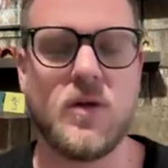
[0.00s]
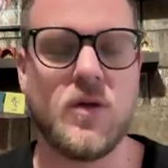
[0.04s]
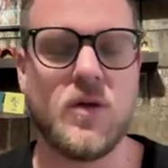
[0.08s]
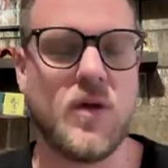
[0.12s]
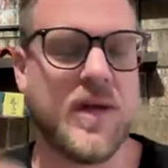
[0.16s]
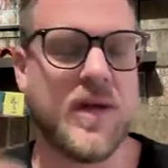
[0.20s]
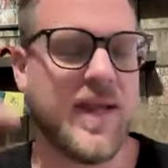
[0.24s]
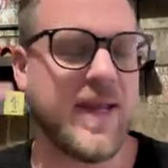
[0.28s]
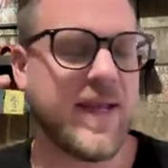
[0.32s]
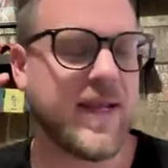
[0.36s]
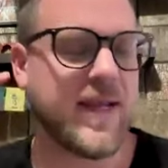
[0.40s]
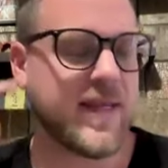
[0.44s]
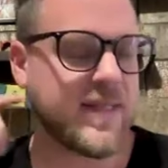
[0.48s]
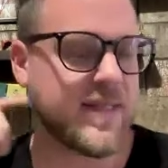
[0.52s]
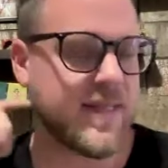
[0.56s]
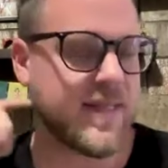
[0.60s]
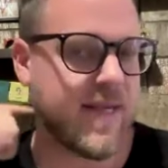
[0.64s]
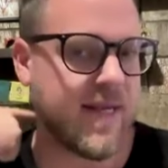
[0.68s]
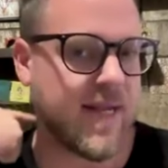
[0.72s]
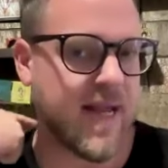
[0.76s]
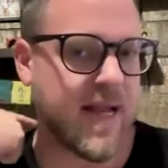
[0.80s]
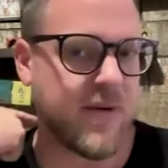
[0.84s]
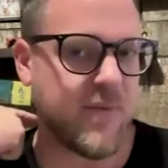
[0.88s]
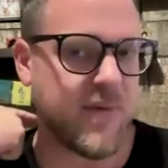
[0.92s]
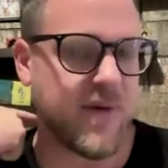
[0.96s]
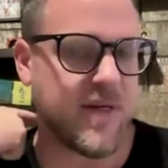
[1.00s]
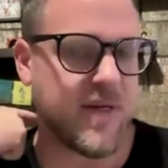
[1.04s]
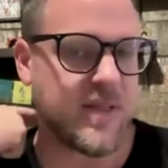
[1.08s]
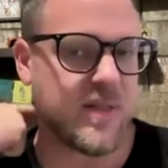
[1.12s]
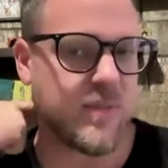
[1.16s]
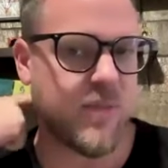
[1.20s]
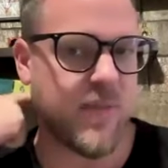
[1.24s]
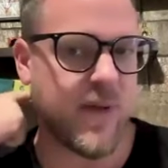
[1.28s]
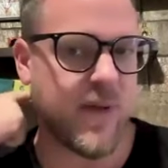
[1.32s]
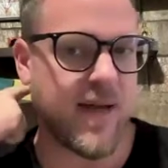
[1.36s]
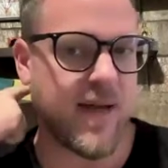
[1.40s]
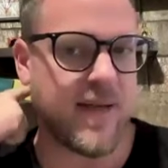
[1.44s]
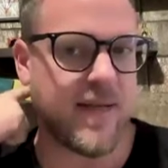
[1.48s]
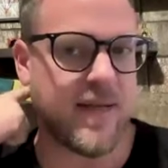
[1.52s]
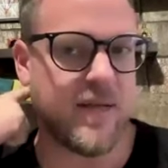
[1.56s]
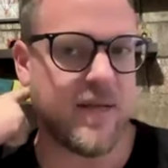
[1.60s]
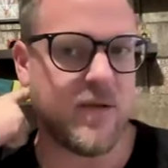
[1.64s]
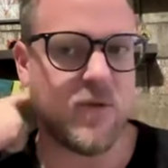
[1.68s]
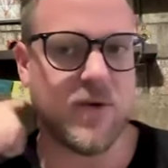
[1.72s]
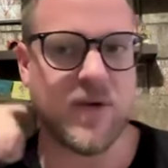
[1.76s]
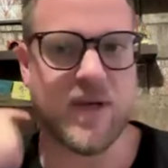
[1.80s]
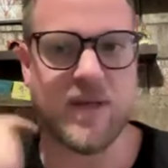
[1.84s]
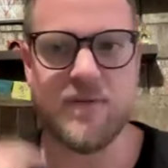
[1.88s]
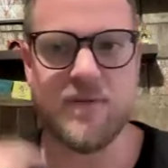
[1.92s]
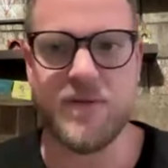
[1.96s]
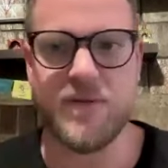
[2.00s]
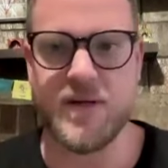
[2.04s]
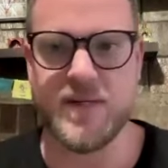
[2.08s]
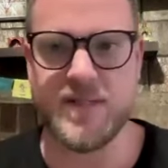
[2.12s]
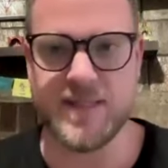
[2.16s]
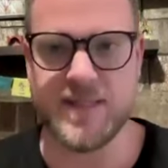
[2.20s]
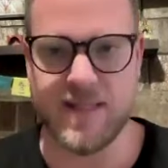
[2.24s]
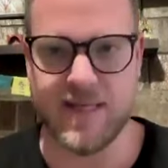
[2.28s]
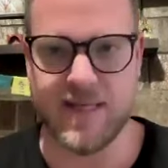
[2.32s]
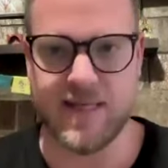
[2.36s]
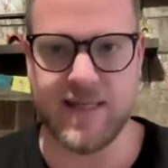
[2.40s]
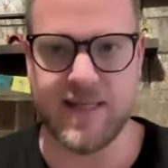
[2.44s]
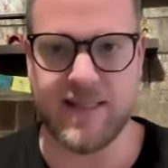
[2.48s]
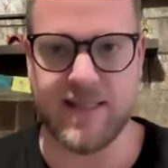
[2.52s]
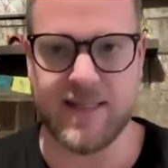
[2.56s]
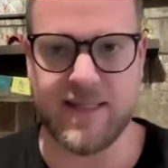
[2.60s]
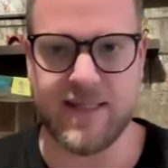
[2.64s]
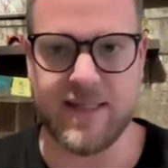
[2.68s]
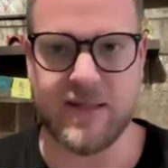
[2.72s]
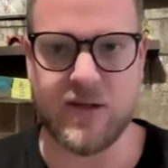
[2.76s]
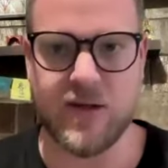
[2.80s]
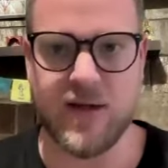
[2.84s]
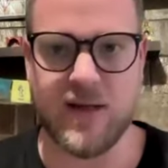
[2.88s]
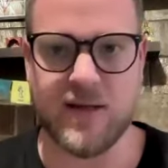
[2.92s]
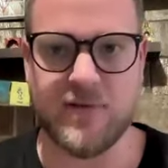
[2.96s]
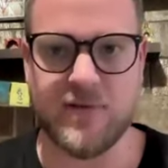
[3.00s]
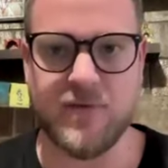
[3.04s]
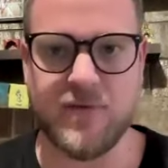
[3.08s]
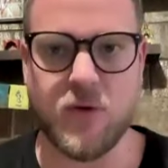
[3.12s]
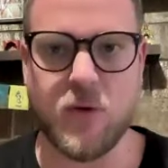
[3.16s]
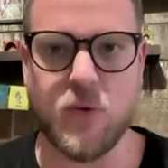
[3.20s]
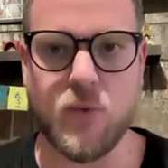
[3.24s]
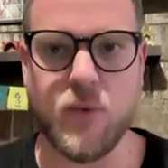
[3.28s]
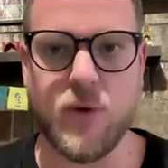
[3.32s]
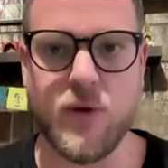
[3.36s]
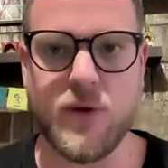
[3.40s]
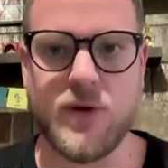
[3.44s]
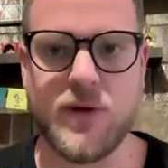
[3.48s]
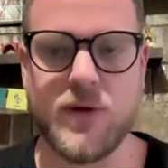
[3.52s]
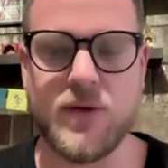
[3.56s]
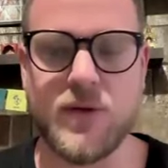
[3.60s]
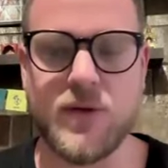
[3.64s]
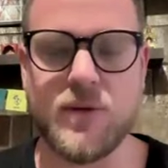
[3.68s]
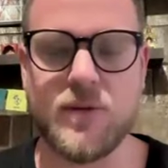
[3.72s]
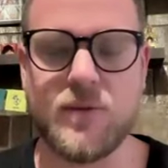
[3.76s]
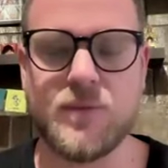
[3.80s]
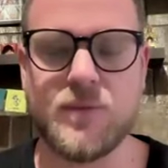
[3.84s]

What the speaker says: The neck is aligned with the spine. You can very slightly tilt the head forward.